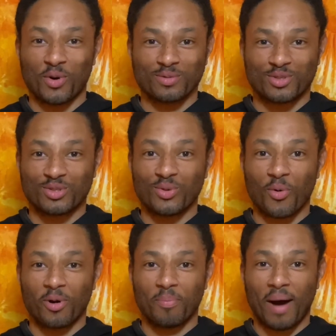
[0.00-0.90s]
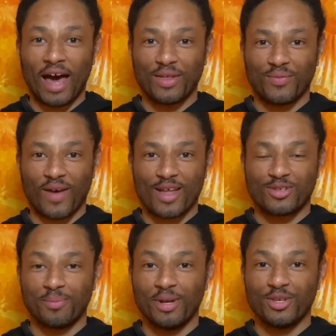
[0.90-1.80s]
own stored body fat
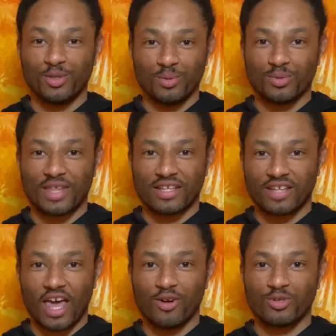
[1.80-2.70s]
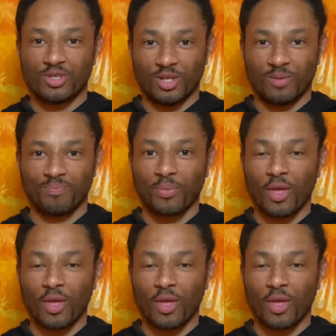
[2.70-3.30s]
to be used as energy,